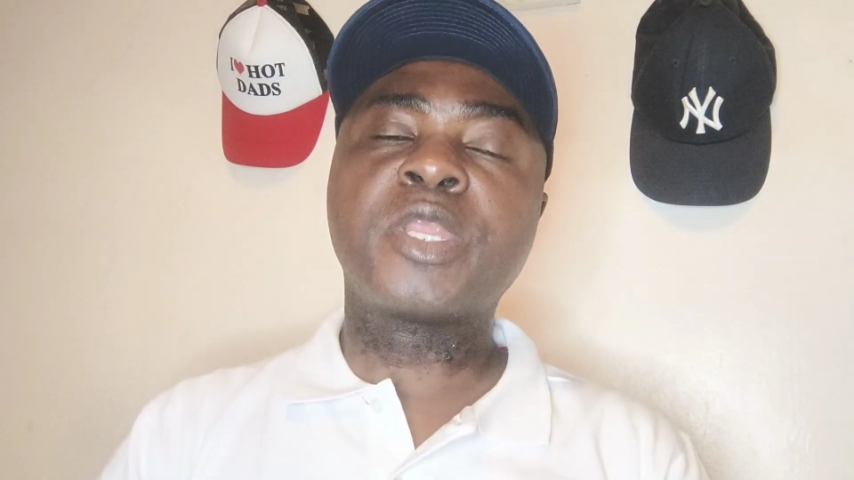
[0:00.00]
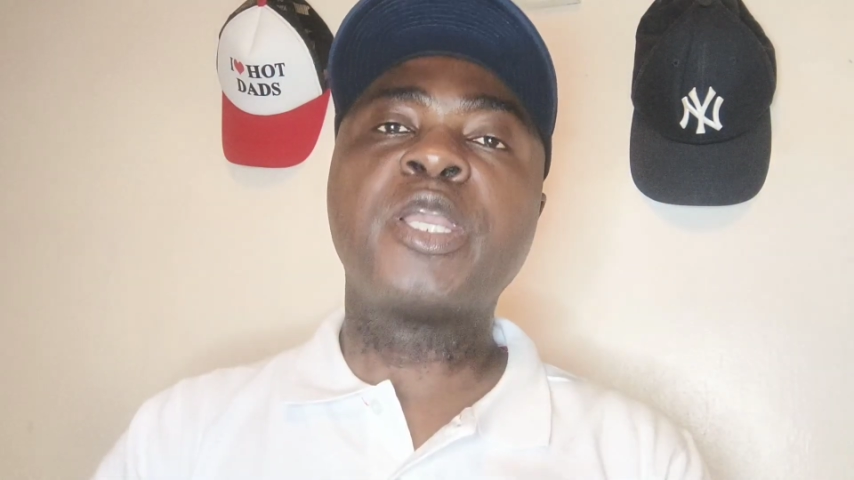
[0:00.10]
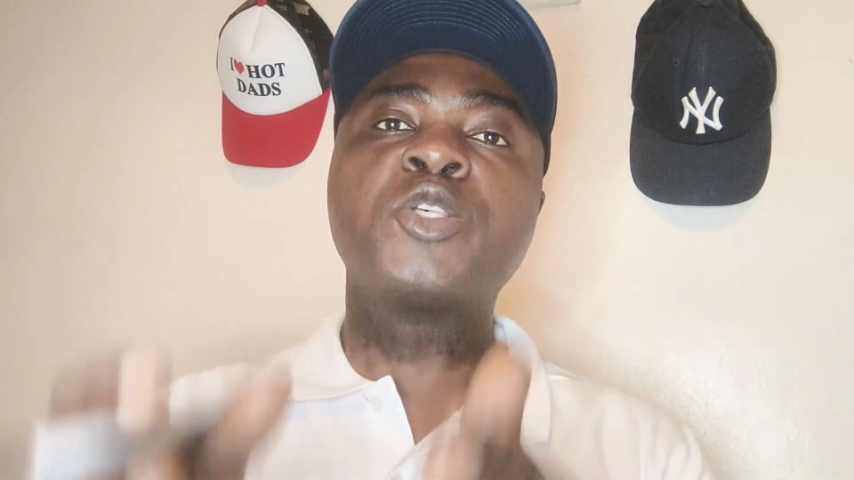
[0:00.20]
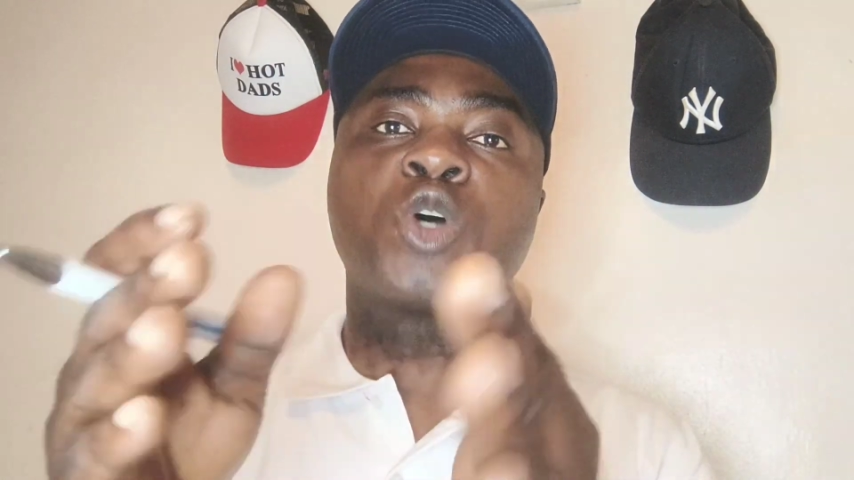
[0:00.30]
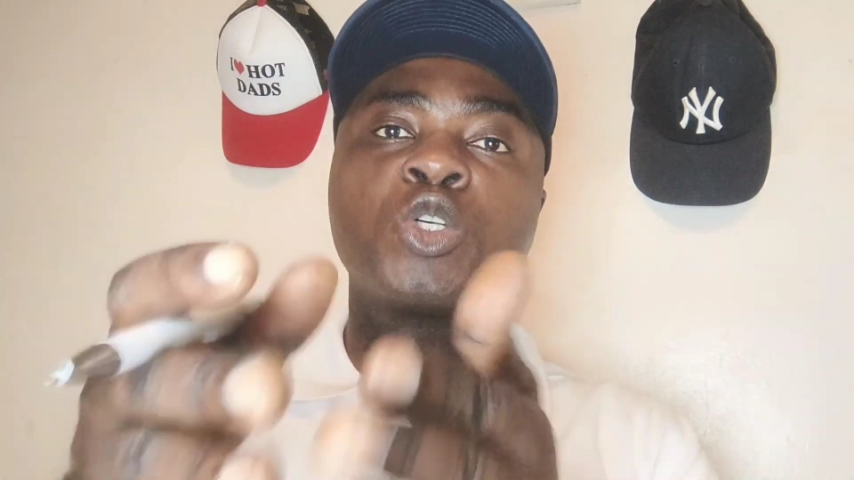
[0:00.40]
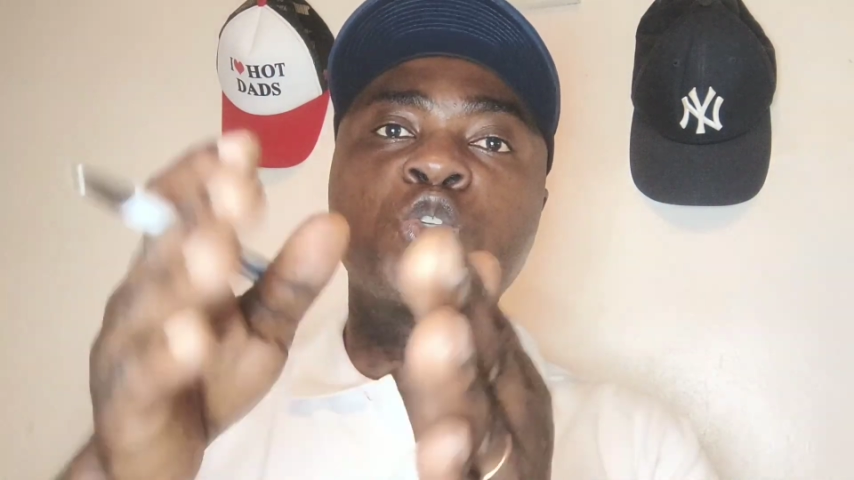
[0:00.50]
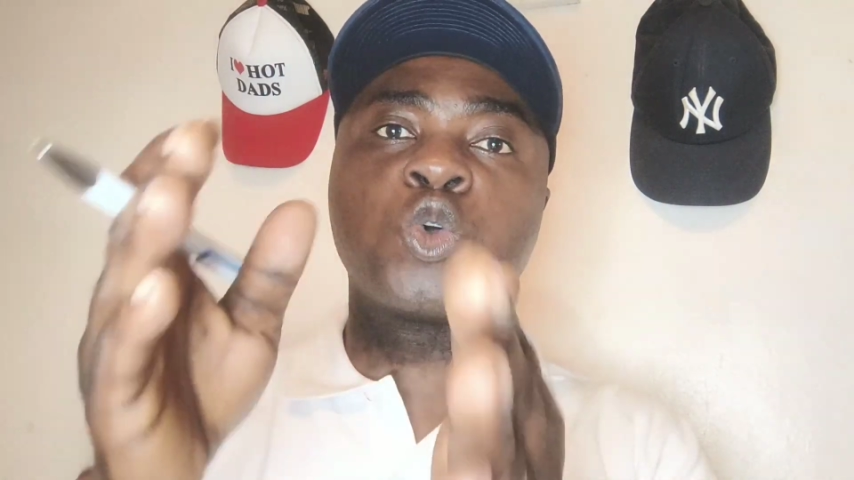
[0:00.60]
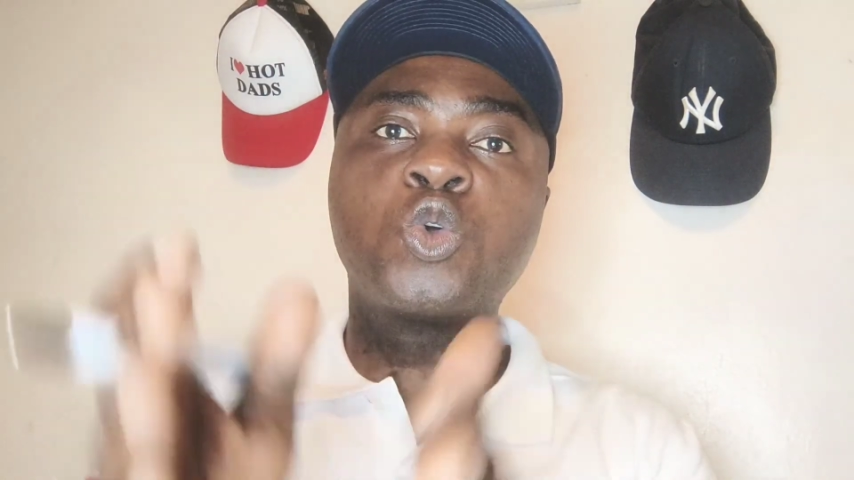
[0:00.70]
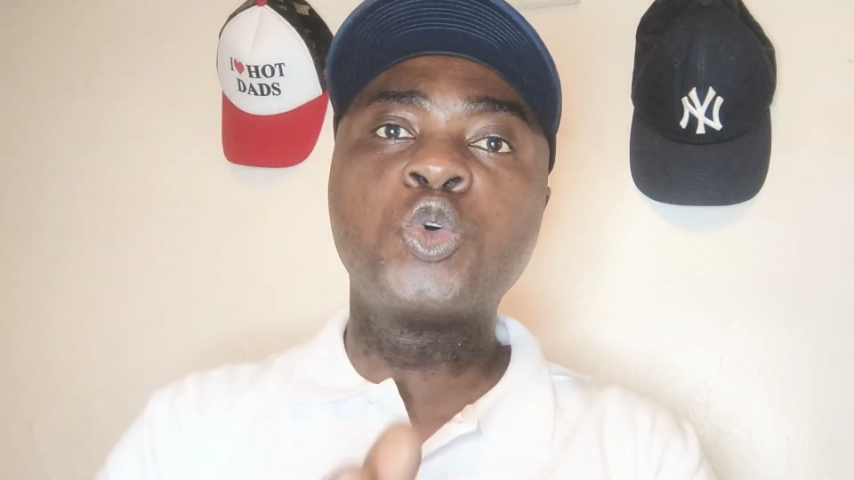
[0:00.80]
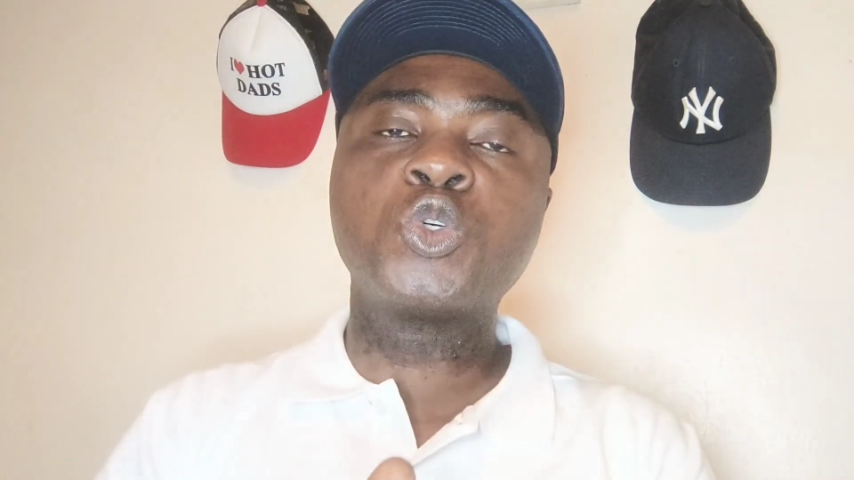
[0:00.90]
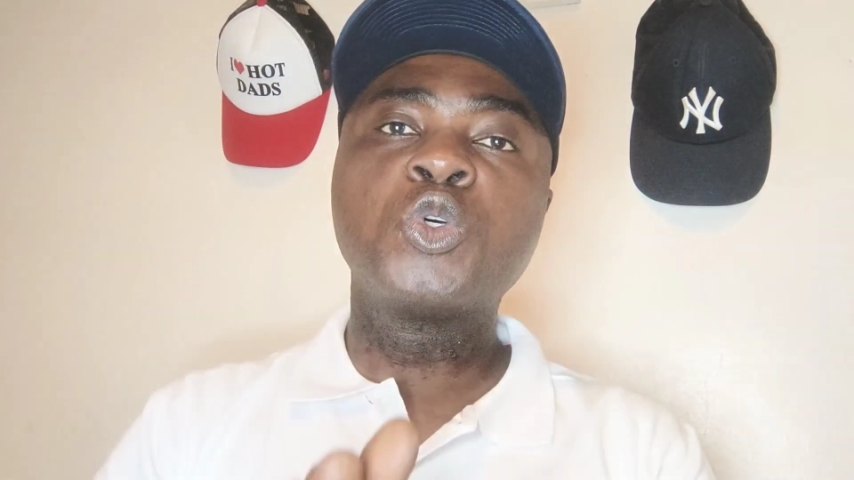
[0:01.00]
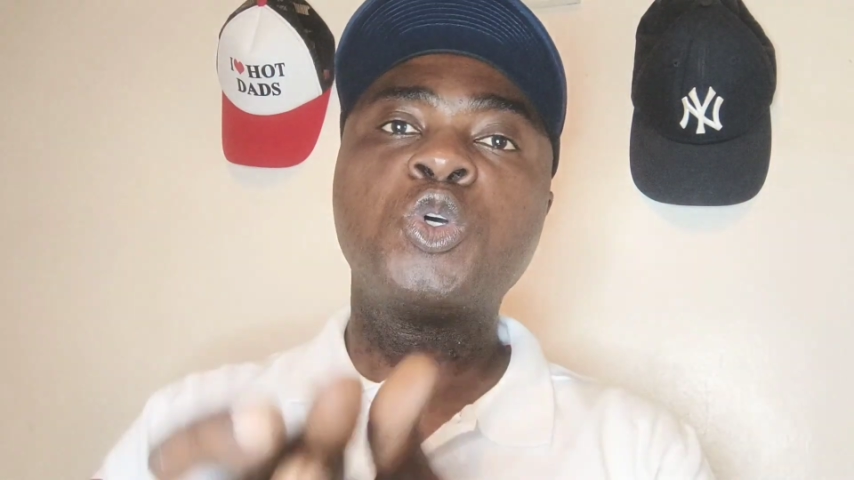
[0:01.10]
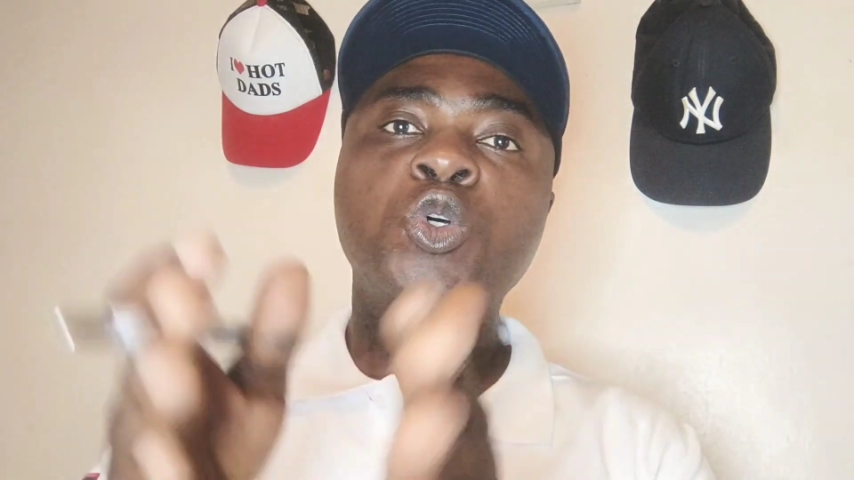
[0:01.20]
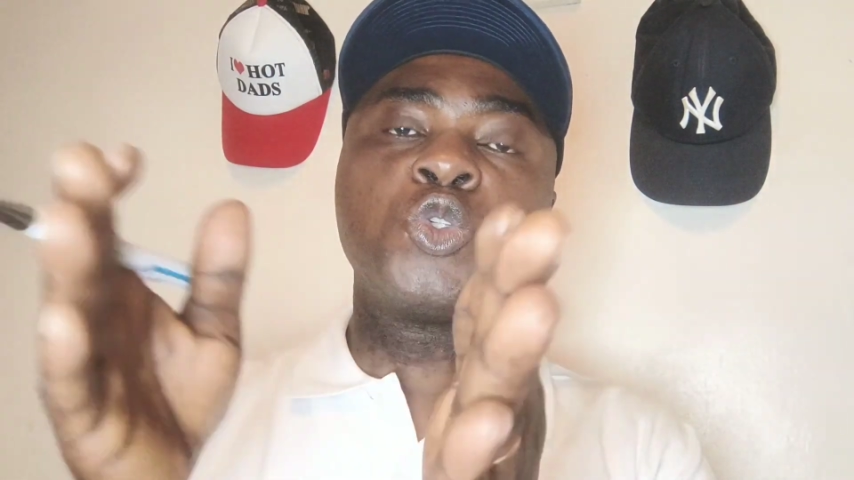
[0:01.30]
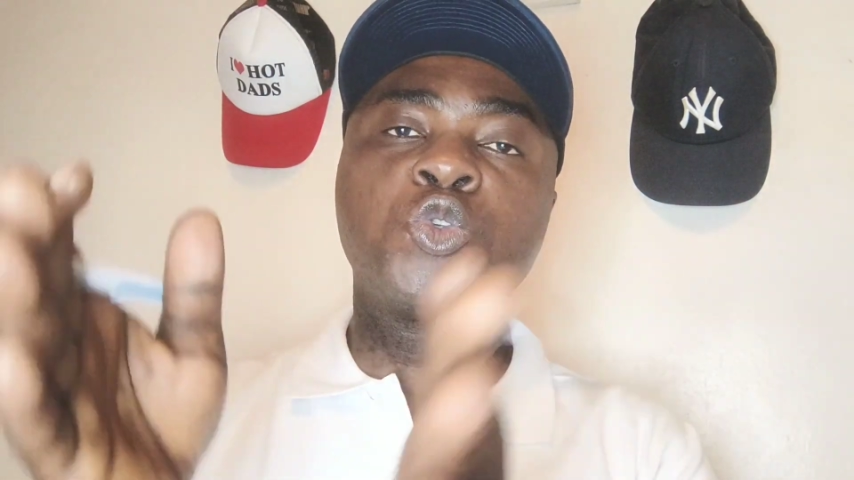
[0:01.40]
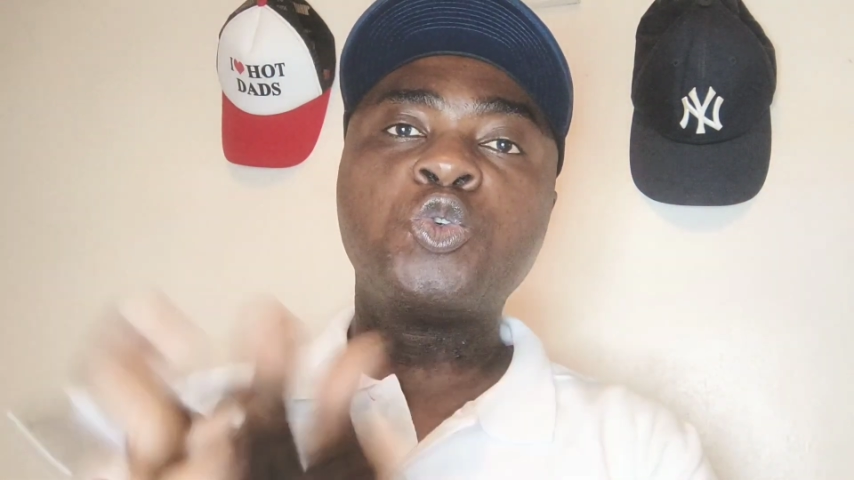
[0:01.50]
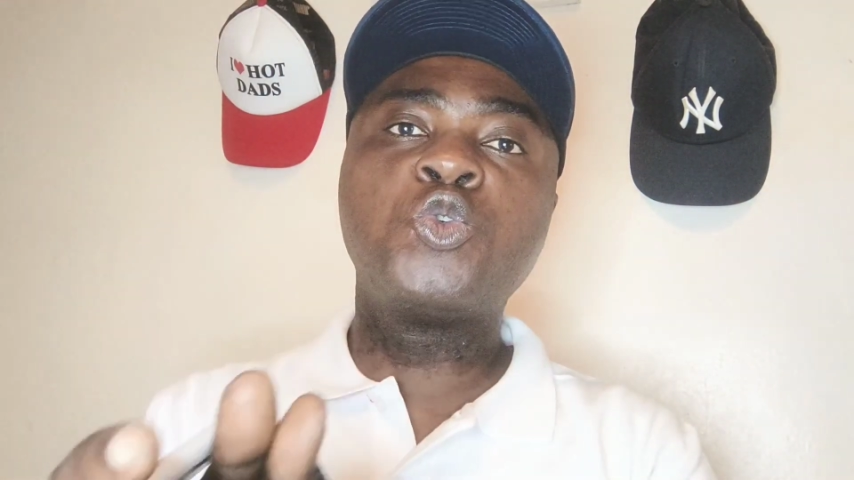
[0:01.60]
is also good to